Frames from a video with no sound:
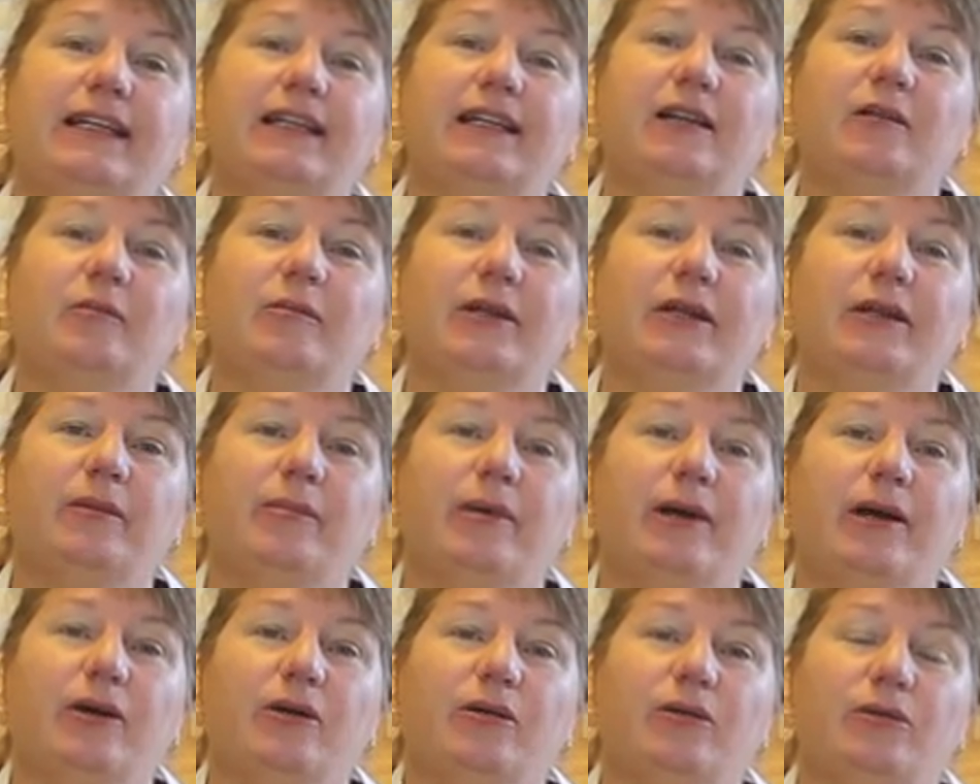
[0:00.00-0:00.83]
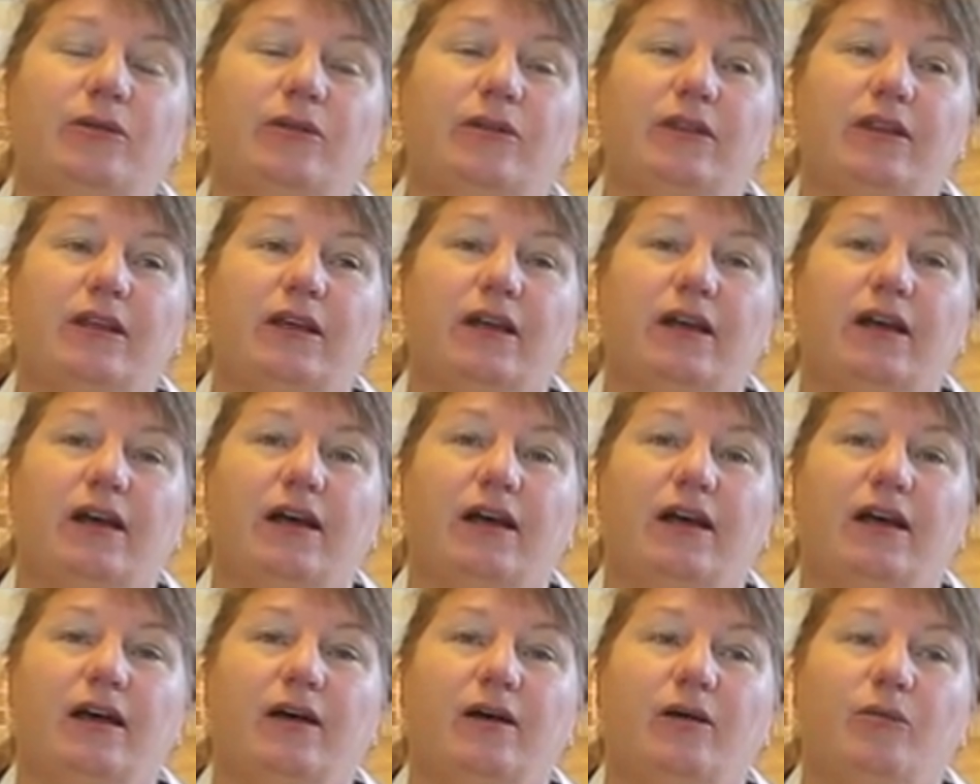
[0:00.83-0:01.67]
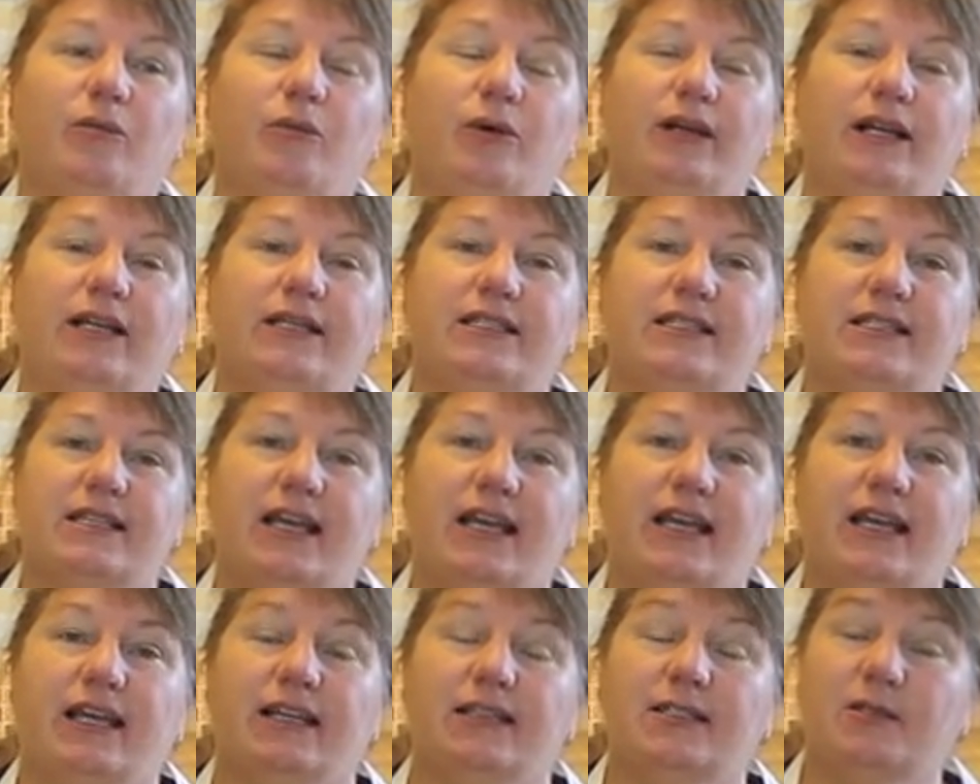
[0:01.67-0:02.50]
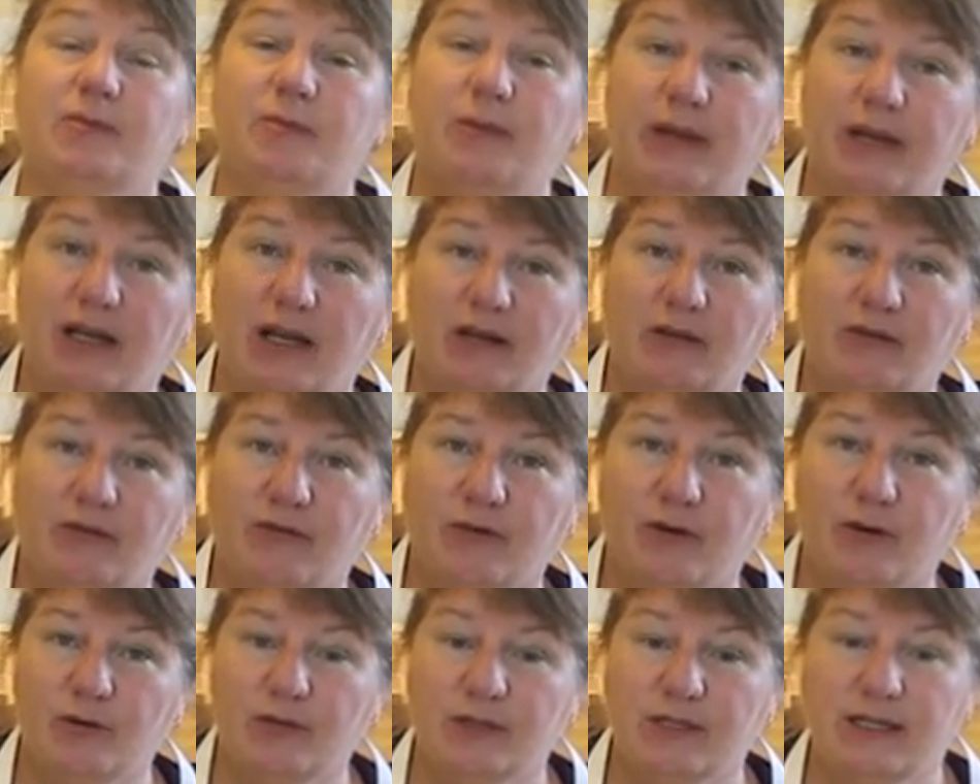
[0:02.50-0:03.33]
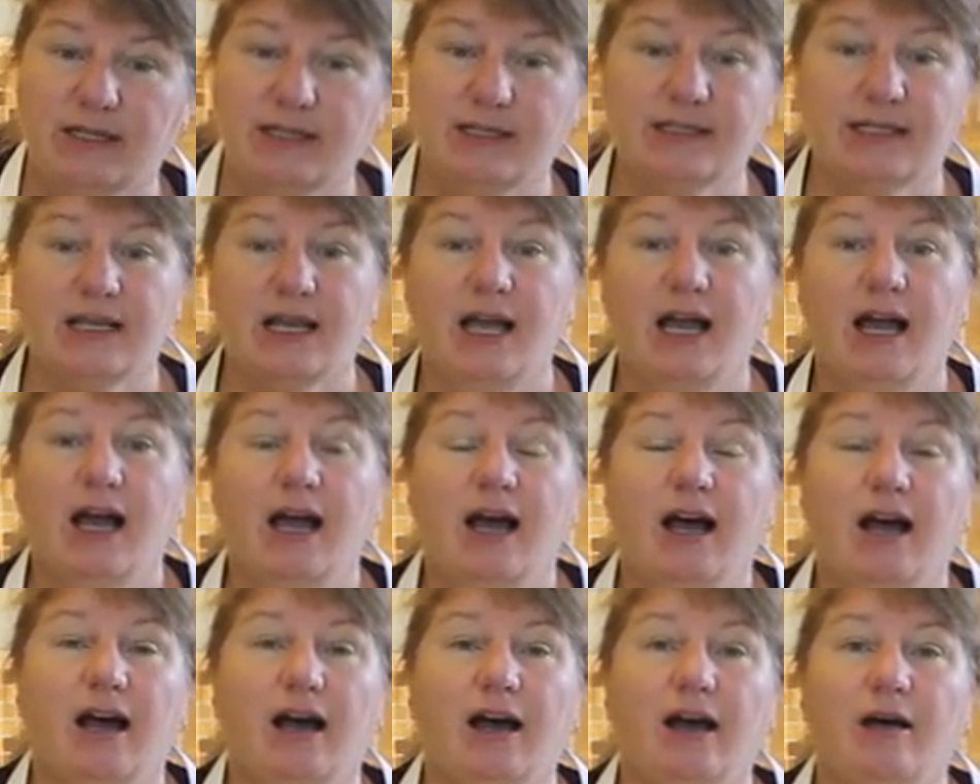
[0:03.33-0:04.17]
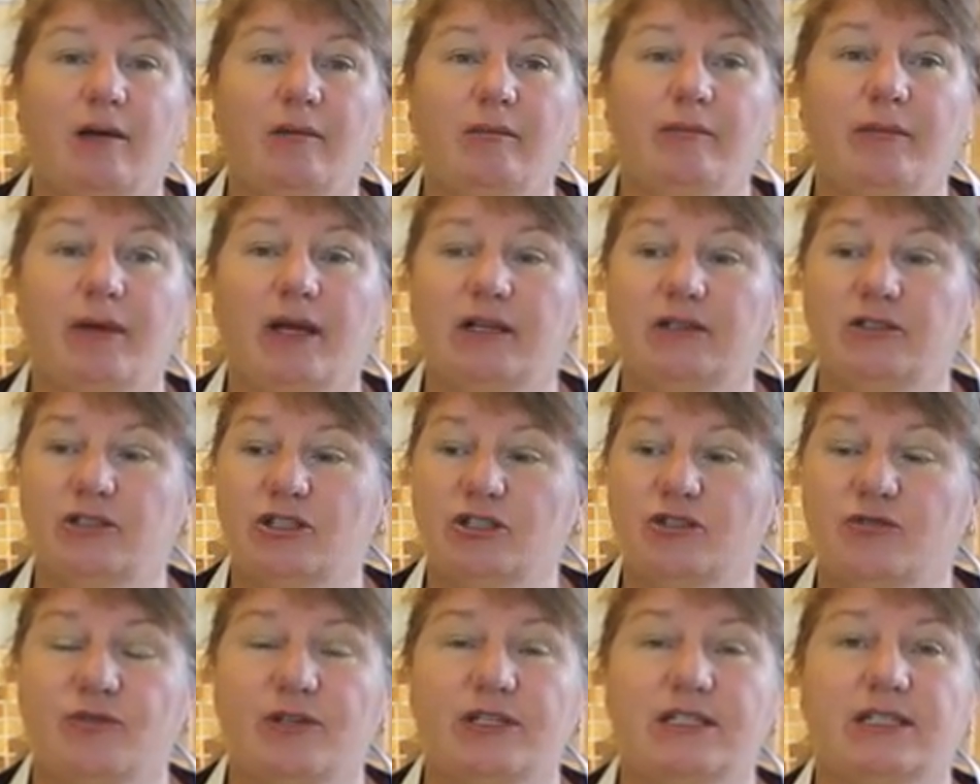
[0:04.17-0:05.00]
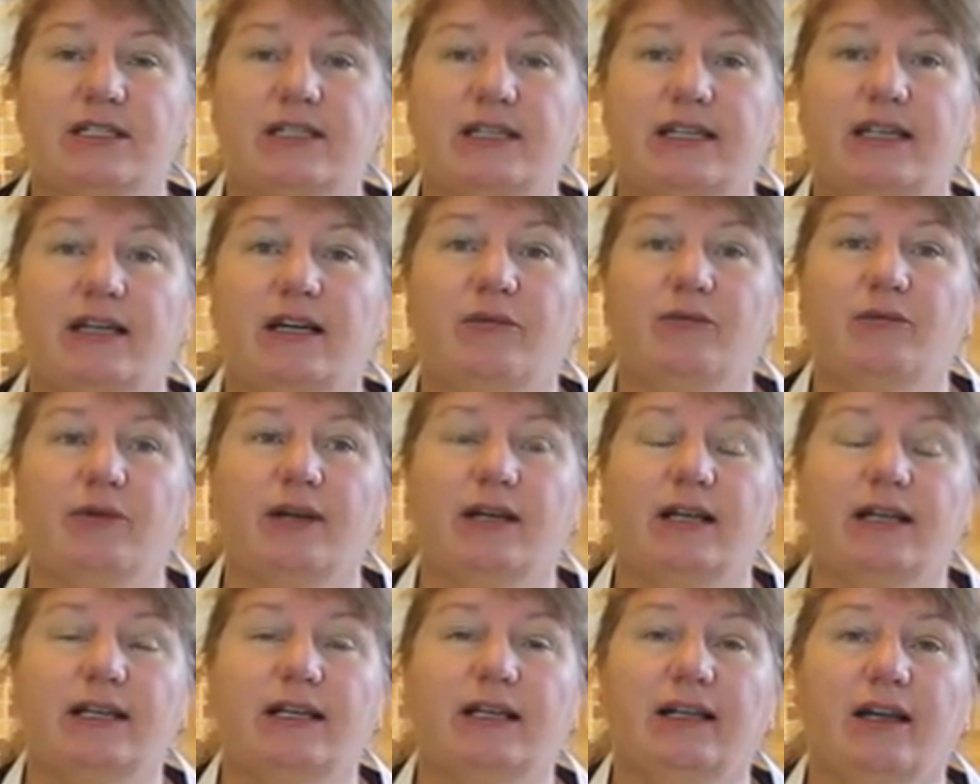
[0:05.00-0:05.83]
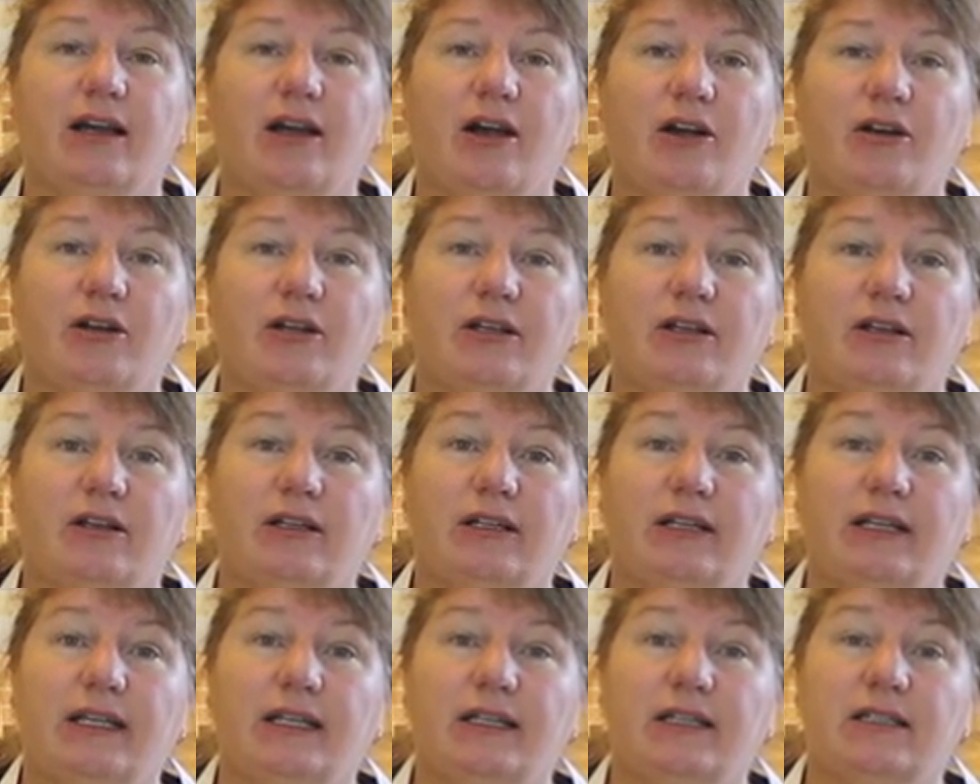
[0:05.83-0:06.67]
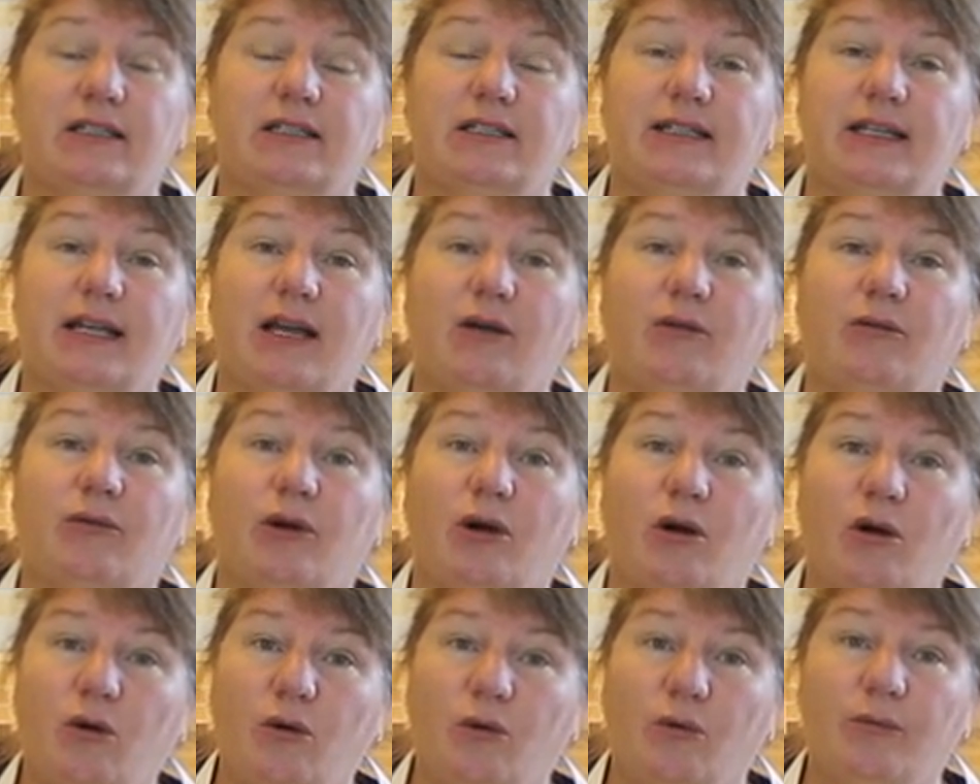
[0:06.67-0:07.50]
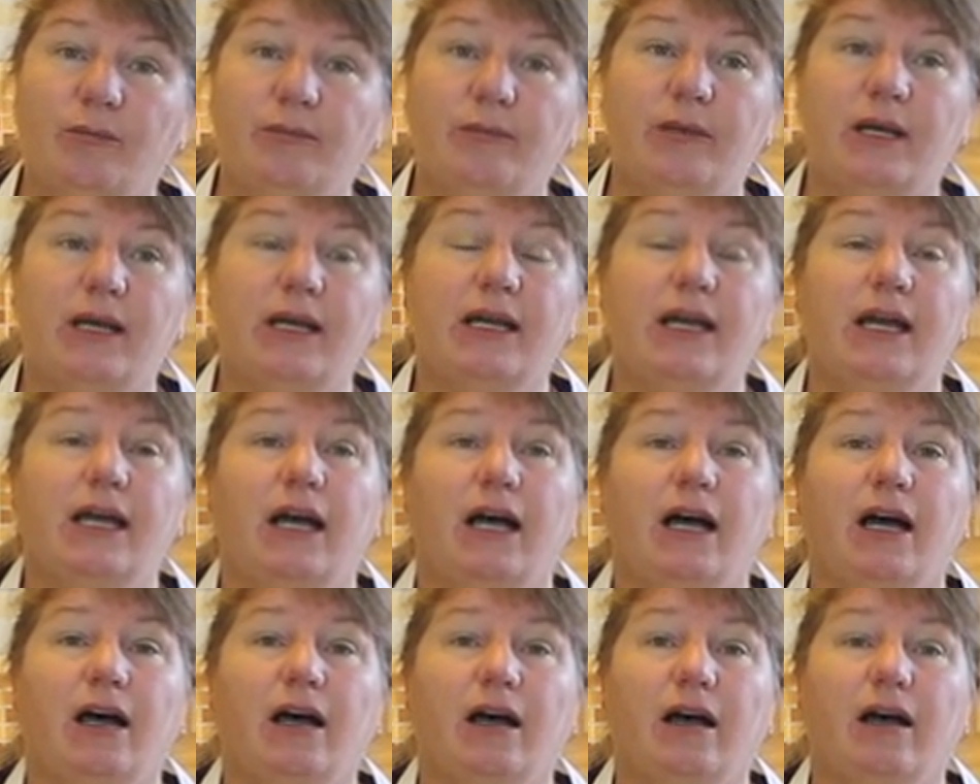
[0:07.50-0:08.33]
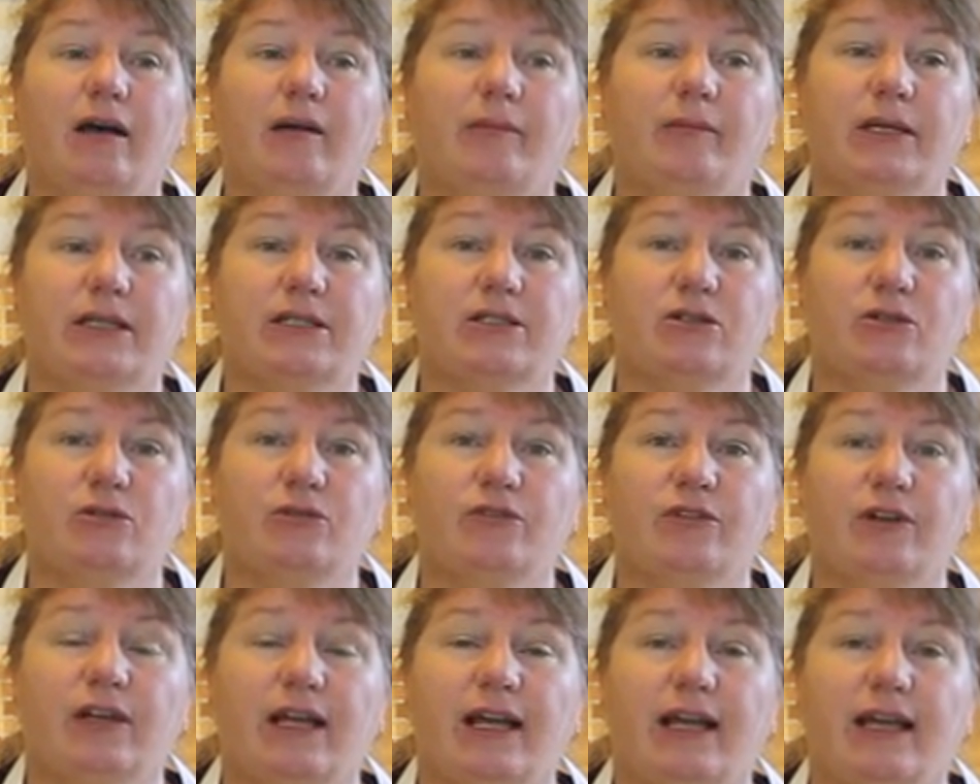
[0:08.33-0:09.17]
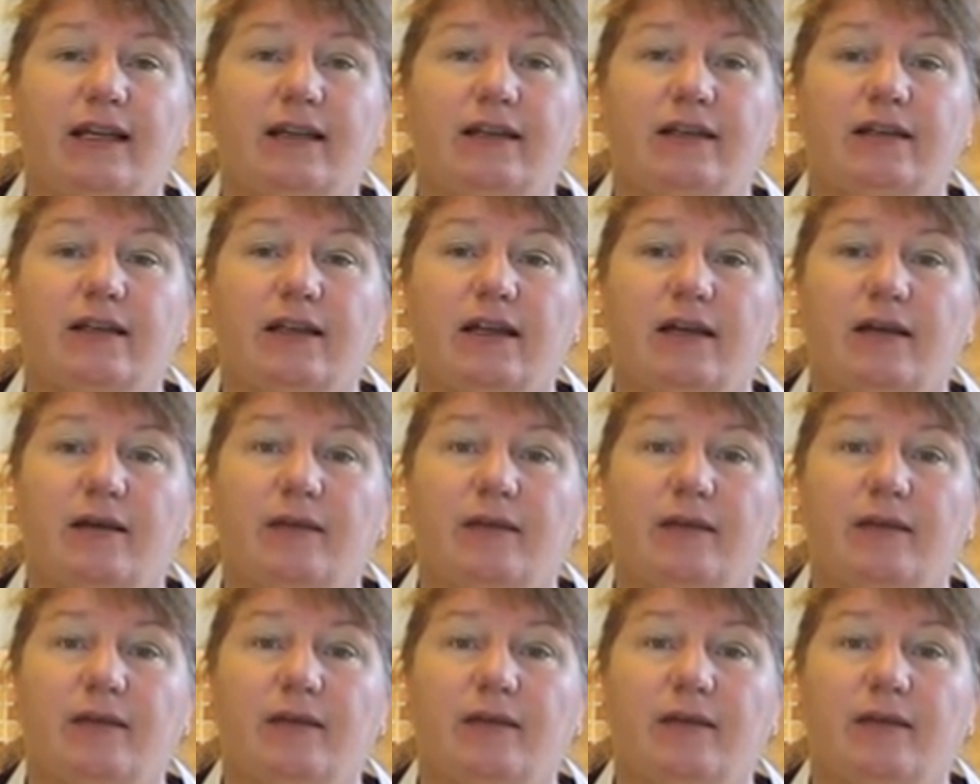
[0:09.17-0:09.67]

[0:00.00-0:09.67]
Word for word: a little bit about when I say a spin on Frozies. Just recently I read a little article in the Down Home as a Newfoundland